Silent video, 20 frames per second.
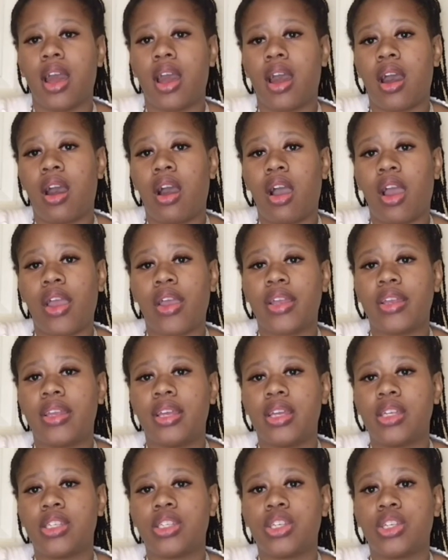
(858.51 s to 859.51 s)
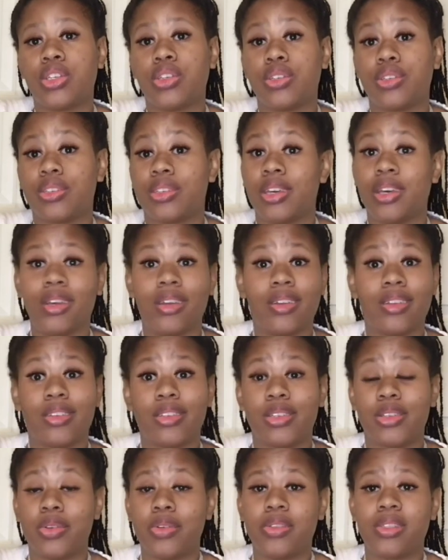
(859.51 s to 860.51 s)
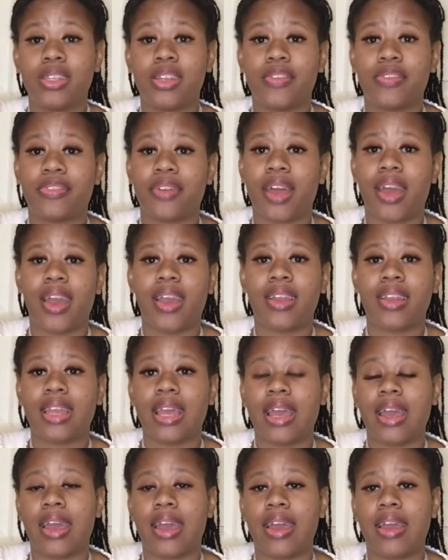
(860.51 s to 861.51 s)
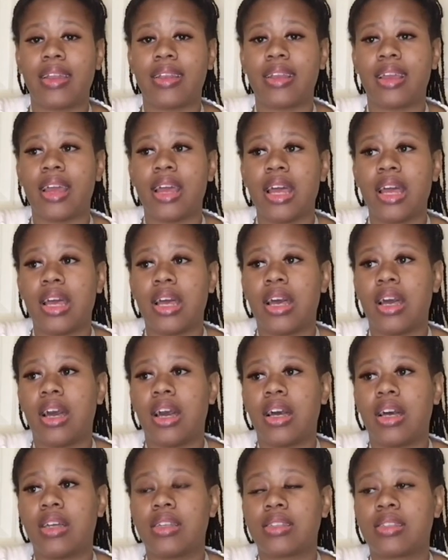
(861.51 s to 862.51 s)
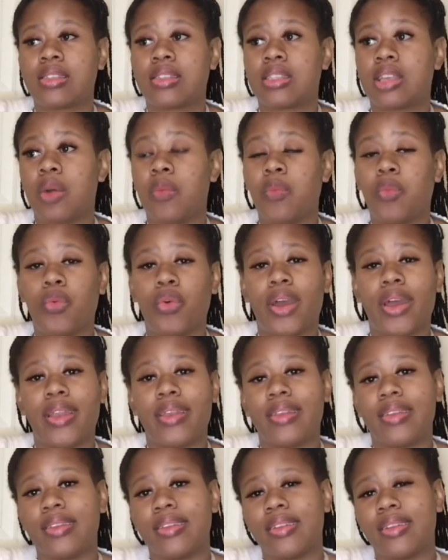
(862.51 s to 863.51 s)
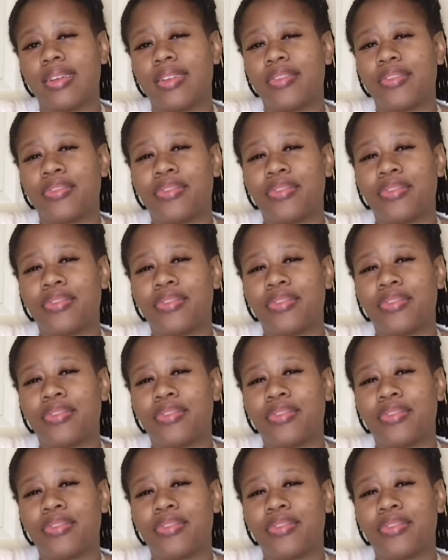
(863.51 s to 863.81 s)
a heart condition due to the fact that someone